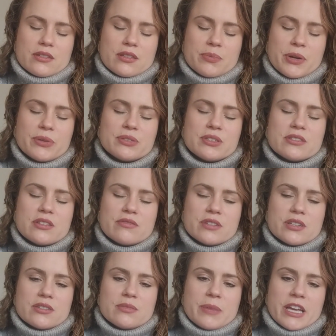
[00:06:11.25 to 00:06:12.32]
the process of
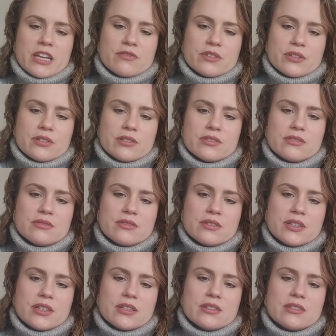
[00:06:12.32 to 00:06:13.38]
it is painful.
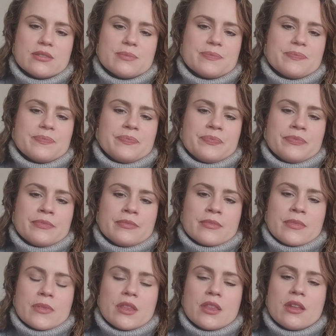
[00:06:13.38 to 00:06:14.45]
It's
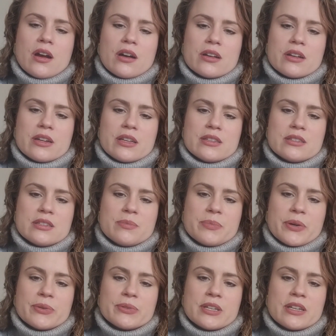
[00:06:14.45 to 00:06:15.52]
not an easy
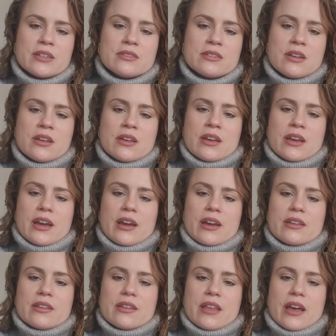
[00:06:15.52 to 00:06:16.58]
process,
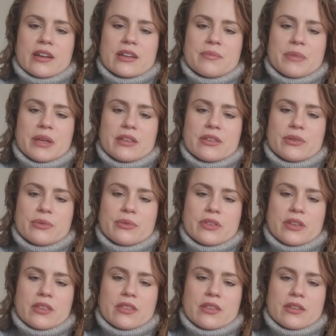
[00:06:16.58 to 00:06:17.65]
and that can make you
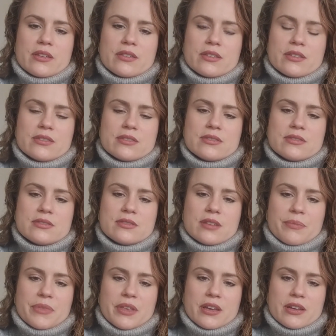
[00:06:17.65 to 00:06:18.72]
think that it's
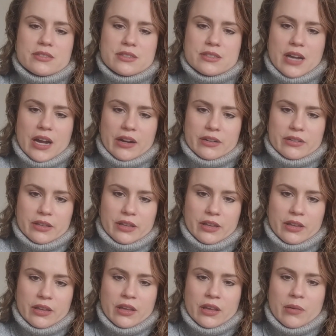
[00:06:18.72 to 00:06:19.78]
something else entirely.
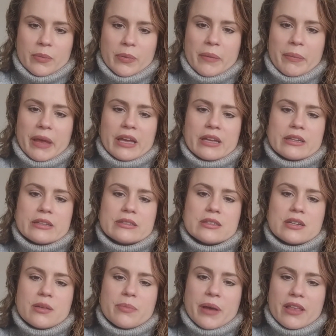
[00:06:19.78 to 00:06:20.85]
But pain
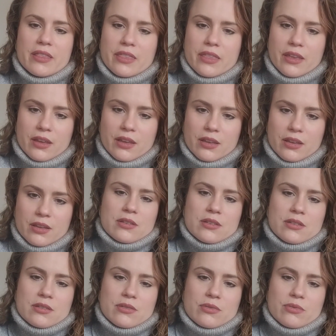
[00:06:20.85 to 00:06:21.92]
isn't a bad thing
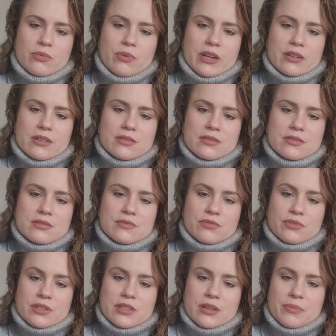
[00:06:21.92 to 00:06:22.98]
when it's
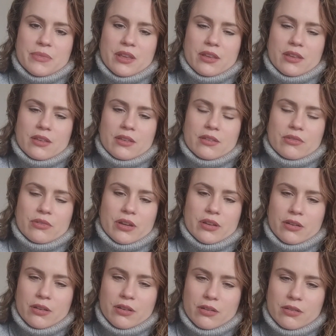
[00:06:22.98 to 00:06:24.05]
for something
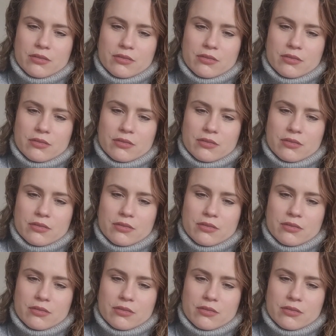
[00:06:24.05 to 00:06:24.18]
greater.